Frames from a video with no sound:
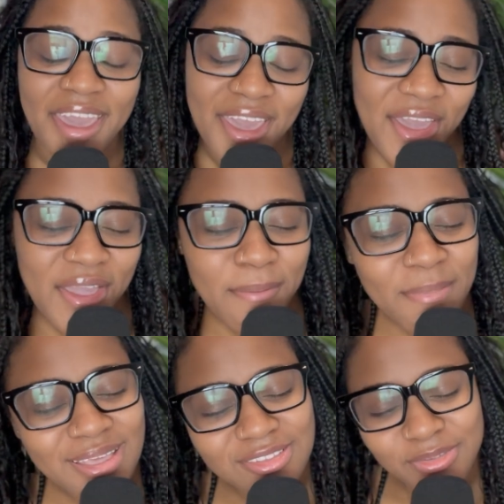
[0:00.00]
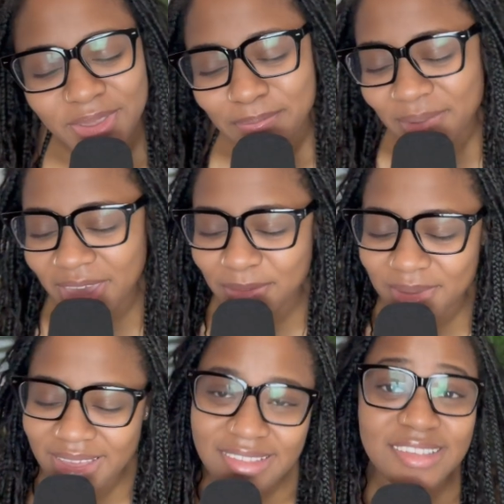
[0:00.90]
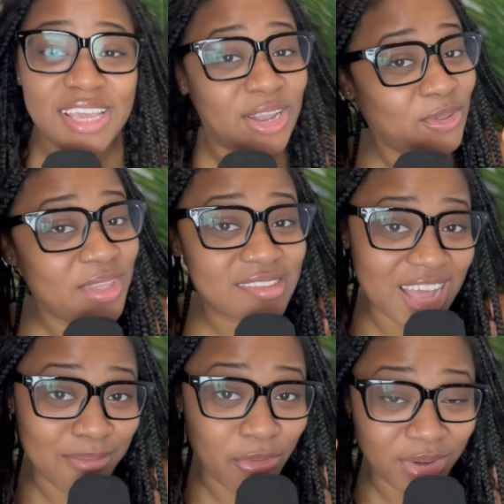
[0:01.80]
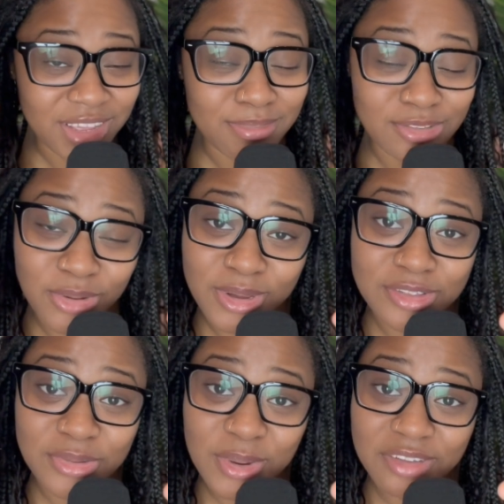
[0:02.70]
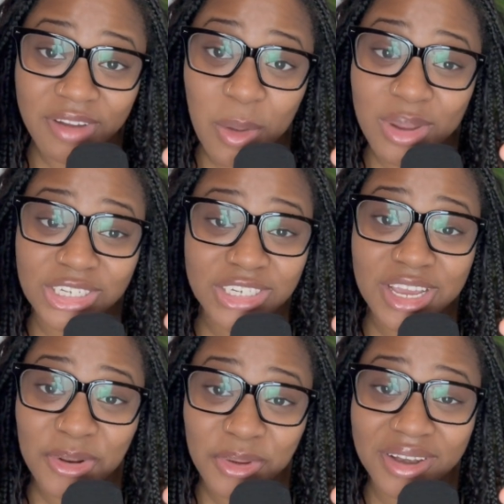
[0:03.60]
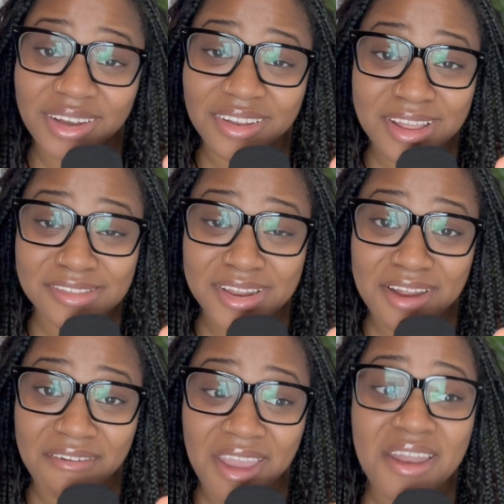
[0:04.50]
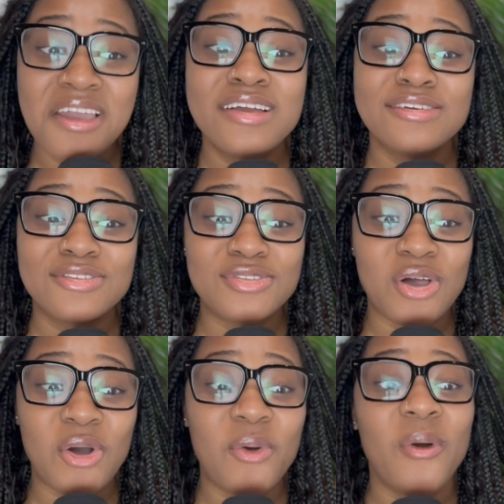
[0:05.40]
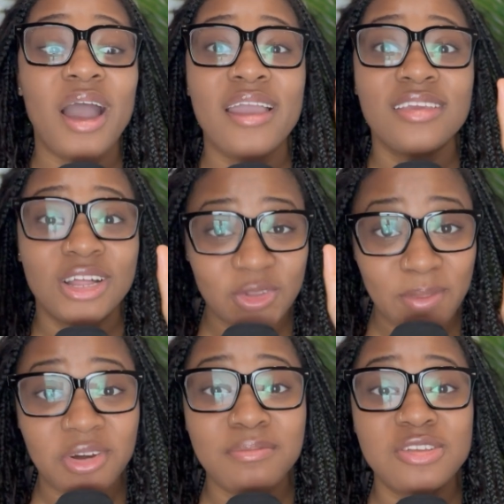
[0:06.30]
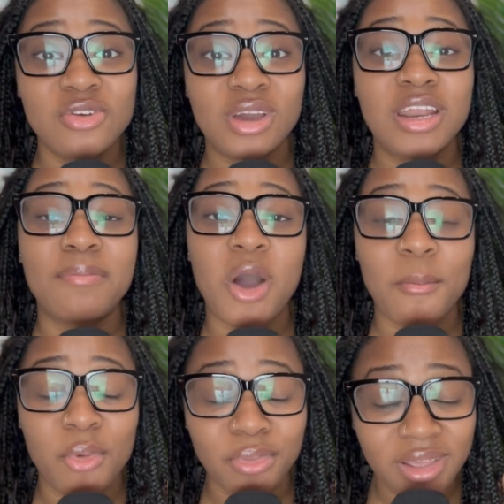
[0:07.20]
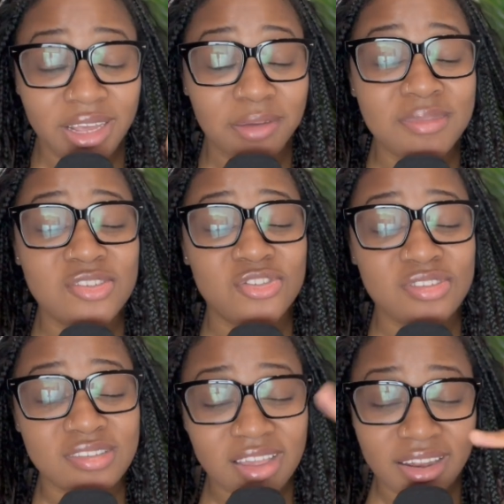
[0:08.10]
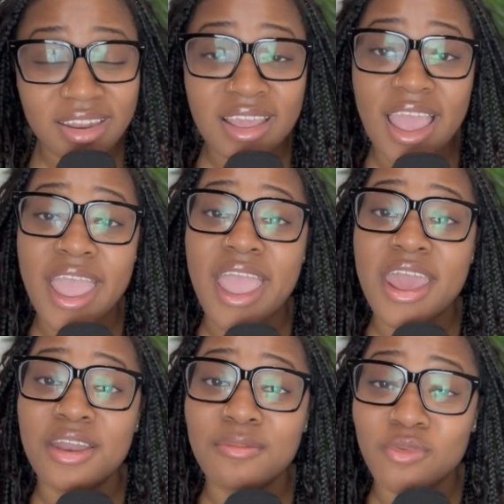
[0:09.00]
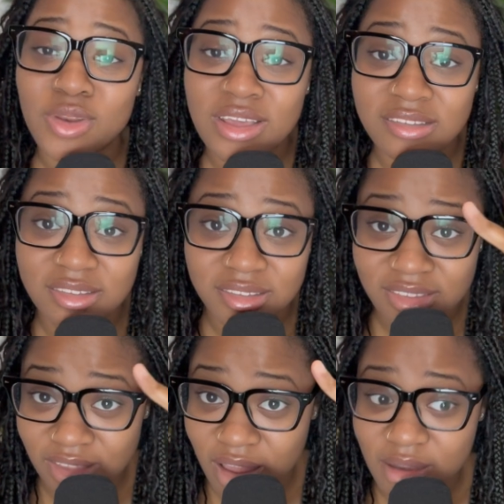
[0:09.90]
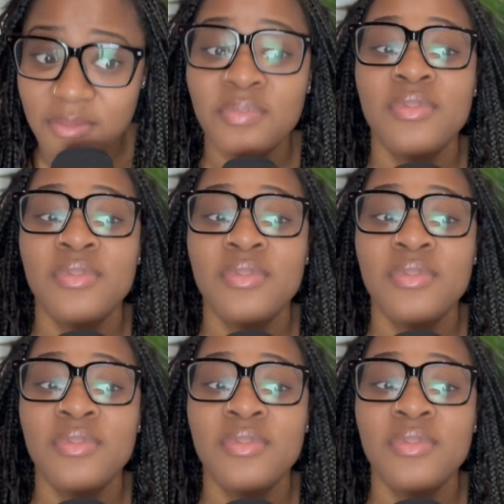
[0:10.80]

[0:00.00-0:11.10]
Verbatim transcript: Hey, my sweet babies. Y'all know that's how Monique be talking to us, right? When she get on the internet, right? So y'all know I'm going to be talking about Monique, Mr. Sidney, and Monique's son.